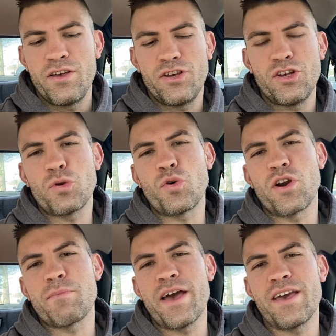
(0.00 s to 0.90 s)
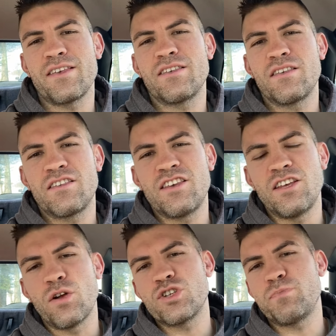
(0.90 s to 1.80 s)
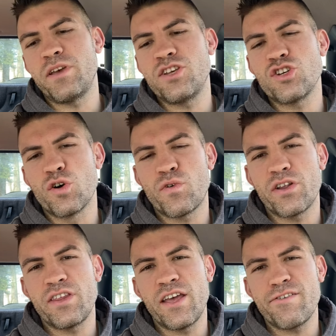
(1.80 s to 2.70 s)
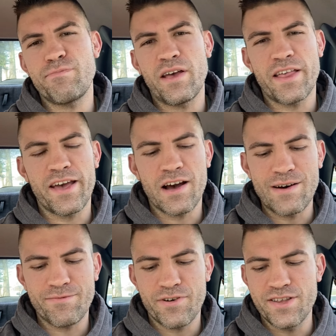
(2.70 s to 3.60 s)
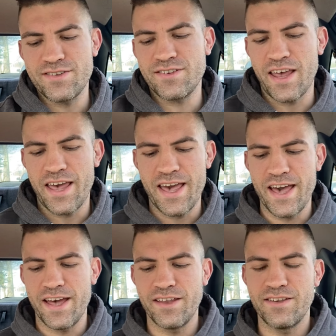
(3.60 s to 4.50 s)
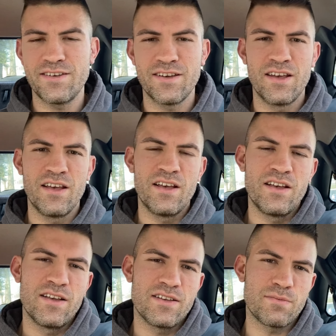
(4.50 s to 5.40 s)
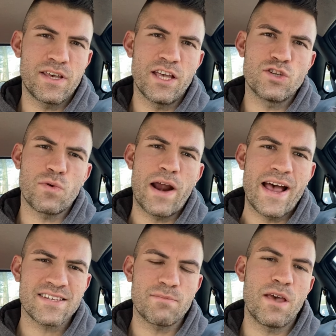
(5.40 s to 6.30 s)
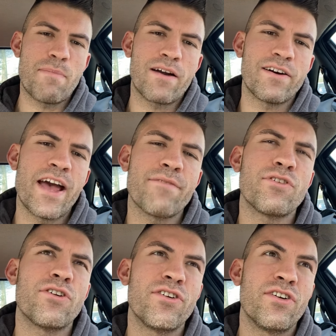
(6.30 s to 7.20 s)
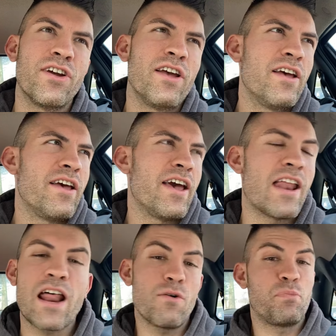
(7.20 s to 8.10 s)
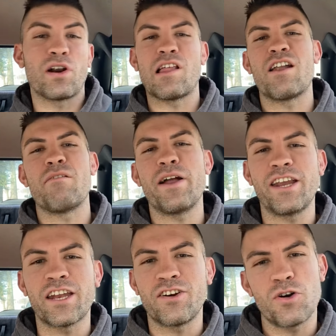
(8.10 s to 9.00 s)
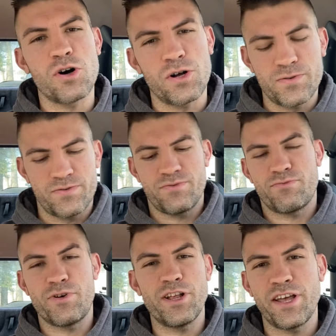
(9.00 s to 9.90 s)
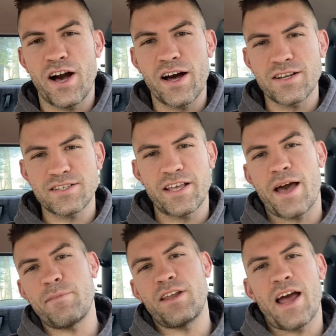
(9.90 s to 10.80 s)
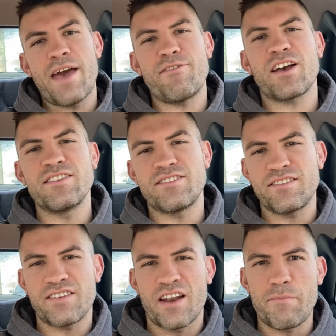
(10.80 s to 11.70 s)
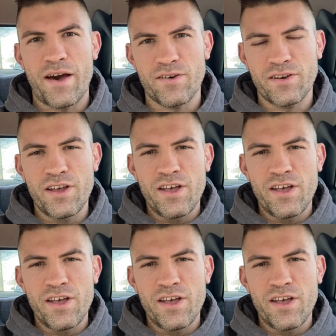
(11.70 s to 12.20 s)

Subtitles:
you know, during my keynote speech over at the FBLA conference, and some kids were asking me about it after. And I don't put a lot of money in it at all, really, honestly. I mean, I have a consistent amount.